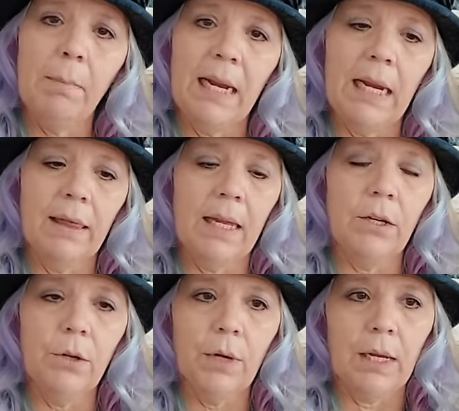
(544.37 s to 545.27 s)
meaning
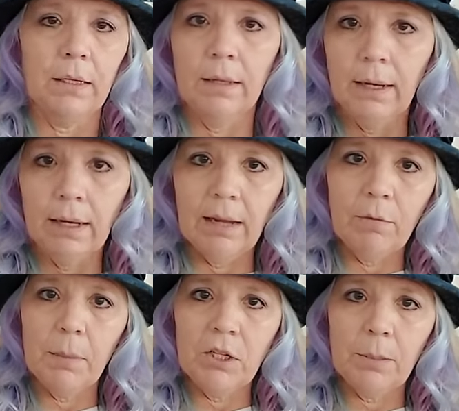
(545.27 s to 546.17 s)
that you can give
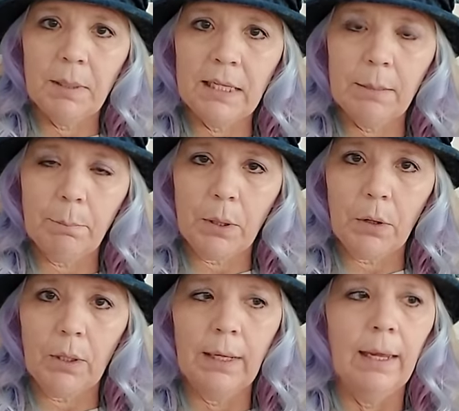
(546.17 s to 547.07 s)
them a chip and dip
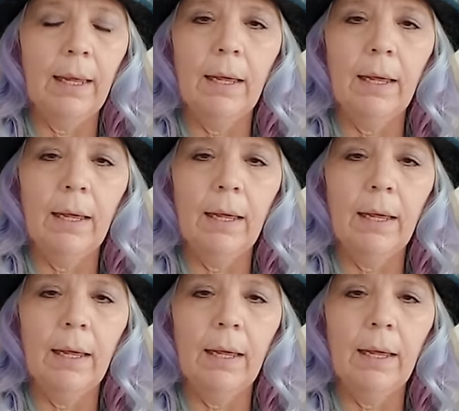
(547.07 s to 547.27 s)
bowl,